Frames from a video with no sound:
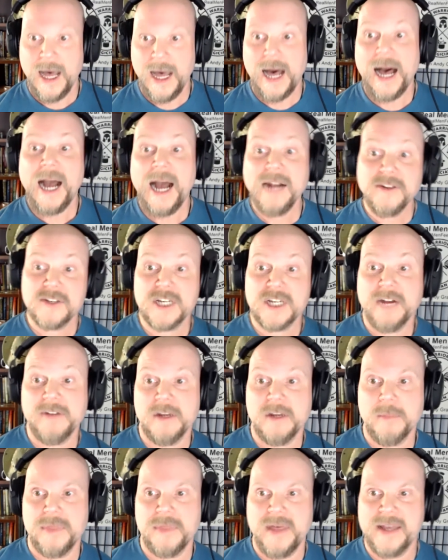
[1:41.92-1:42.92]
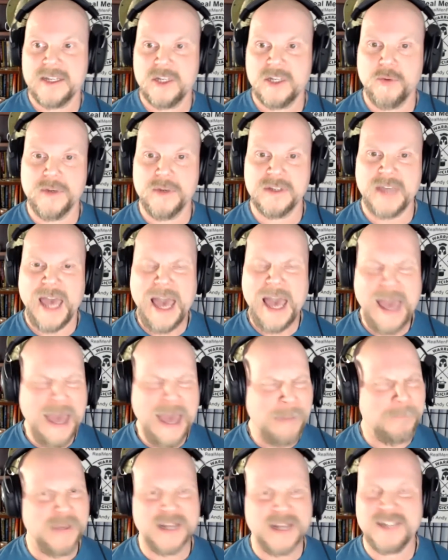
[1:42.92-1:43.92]
I discovered him thanks to his
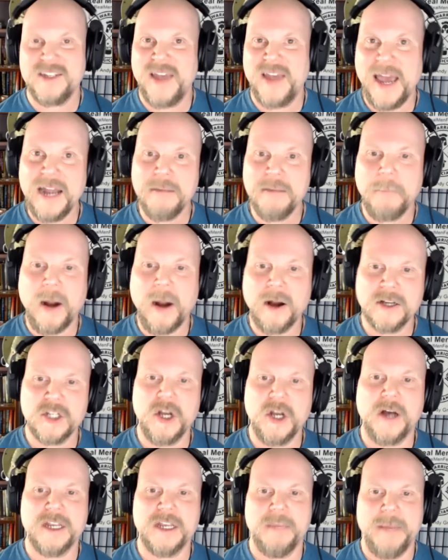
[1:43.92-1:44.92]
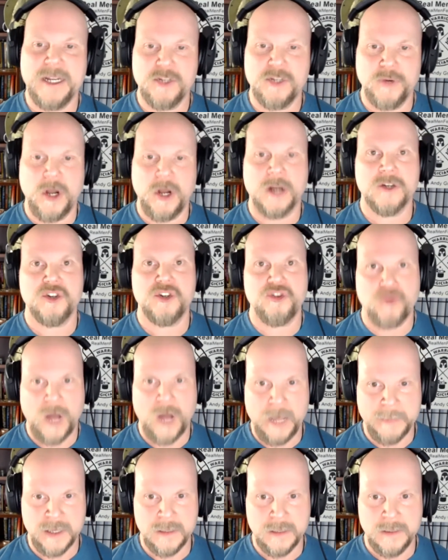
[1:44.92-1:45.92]
epic 10 part documentary on
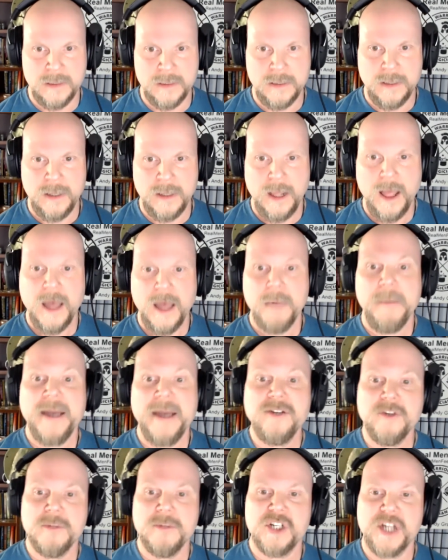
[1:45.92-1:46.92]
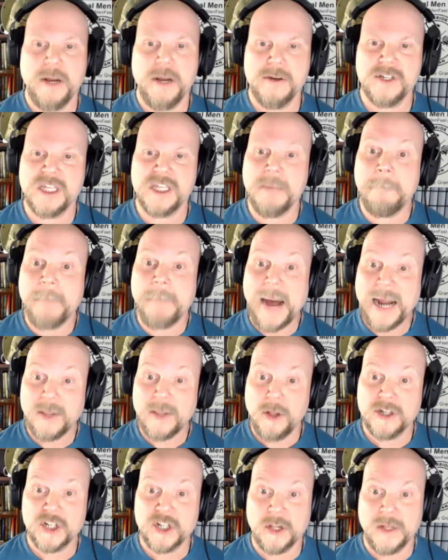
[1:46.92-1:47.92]
trauma. Pedram shares the
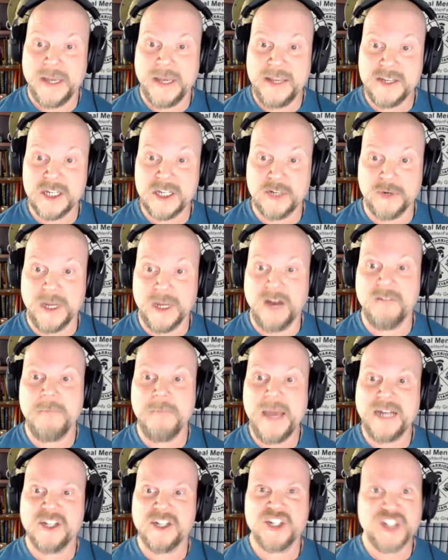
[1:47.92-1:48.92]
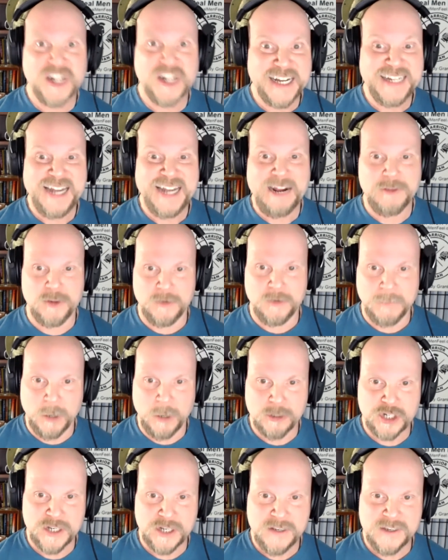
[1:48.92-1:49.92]
biological history of men shutting down their
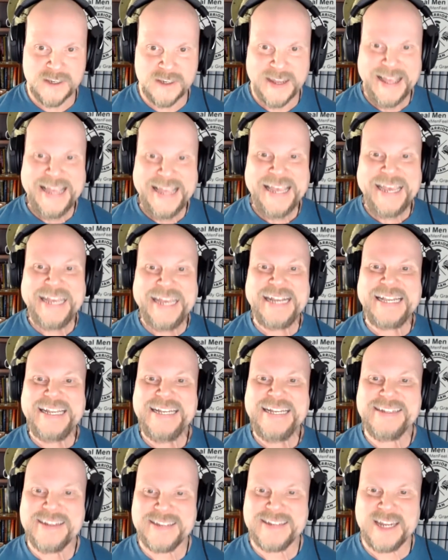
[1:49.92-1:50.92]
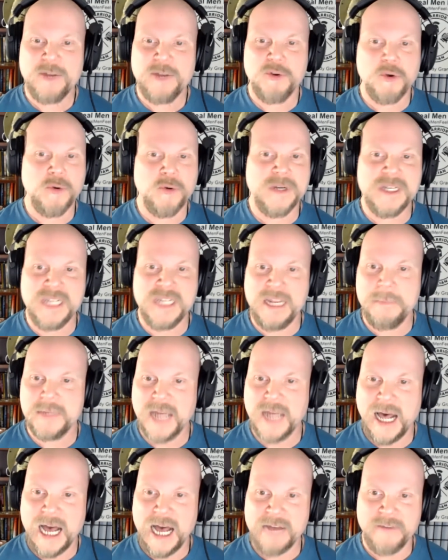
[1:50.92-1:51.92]
emotions and leads us into a deep
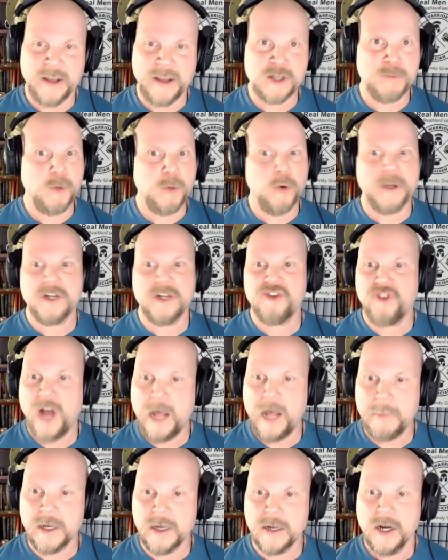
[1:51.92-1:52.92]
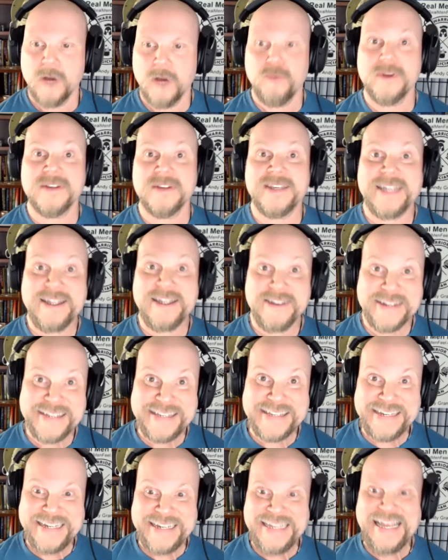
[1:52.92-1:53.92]
dive exploring trauma,
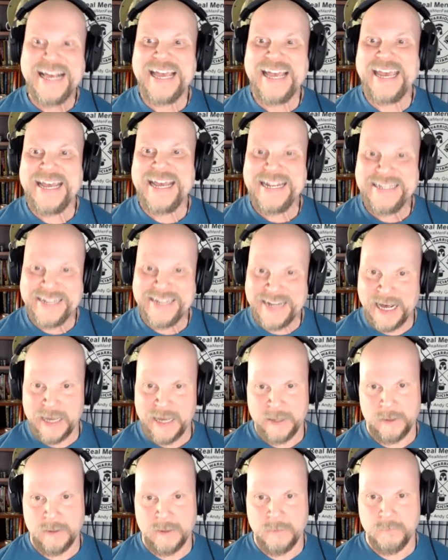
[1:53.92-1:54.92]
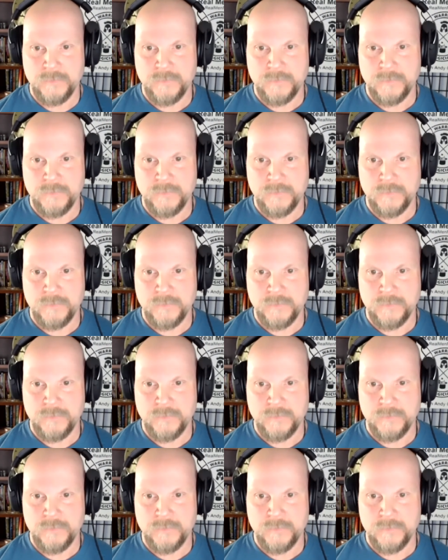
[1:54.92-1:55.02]
resiliency, and denial.